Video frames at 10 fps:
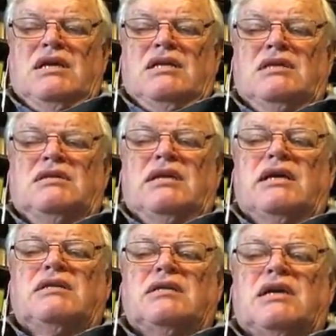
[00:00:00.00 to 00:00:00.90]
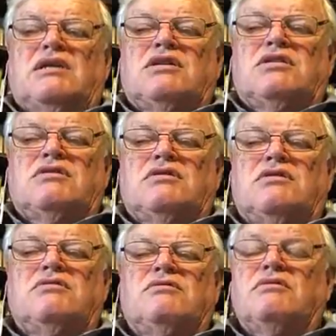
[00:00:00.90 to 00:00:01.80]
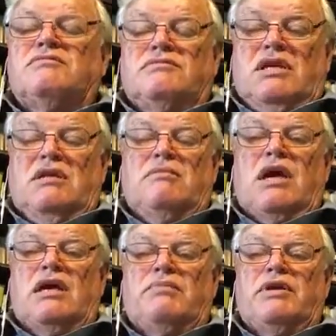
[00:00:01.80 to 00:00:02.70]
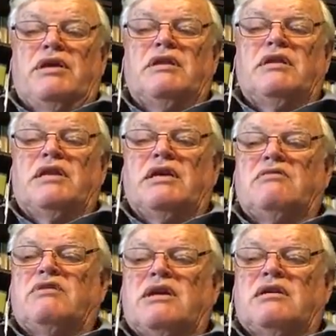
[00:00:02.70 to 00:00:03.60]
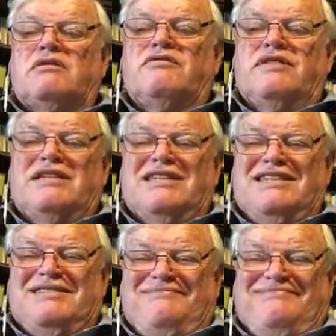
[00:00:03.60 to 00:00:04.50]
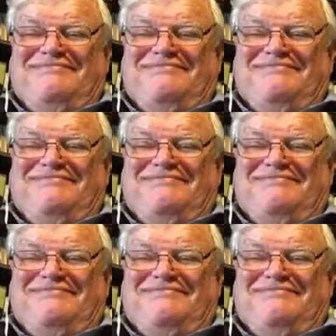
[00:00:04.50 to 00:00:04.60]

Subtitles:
This takes us to, in my opinion, theoretical physics.